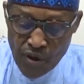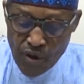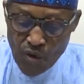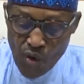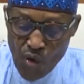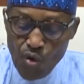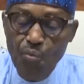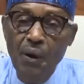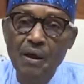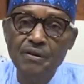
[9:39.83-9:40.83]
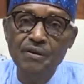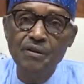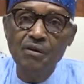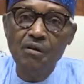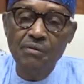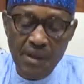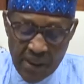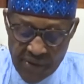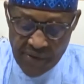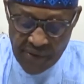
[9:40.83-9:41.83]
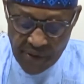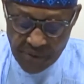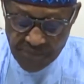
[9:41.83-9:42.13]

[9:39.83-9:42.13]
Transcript: in all parts of the country.